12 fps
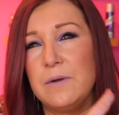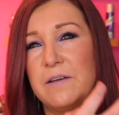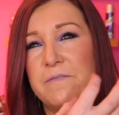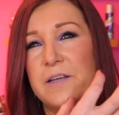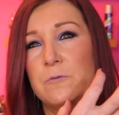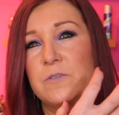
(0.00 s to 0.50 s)
and
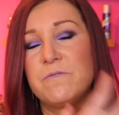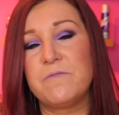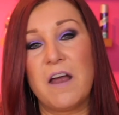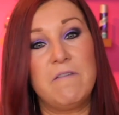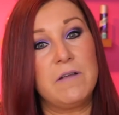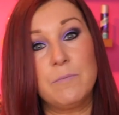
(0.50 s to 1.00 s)
it feels
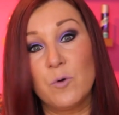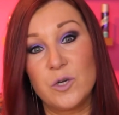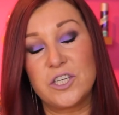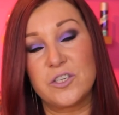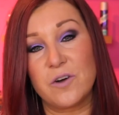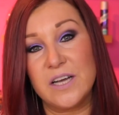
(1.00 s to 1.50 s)
very
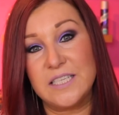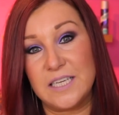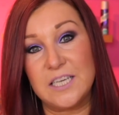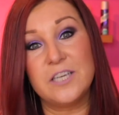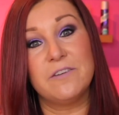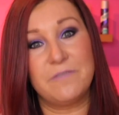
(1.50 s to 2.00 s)

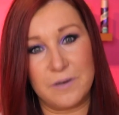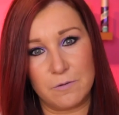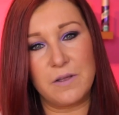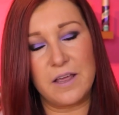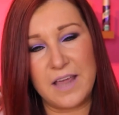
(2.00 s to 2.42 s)
moisturising, and you feel,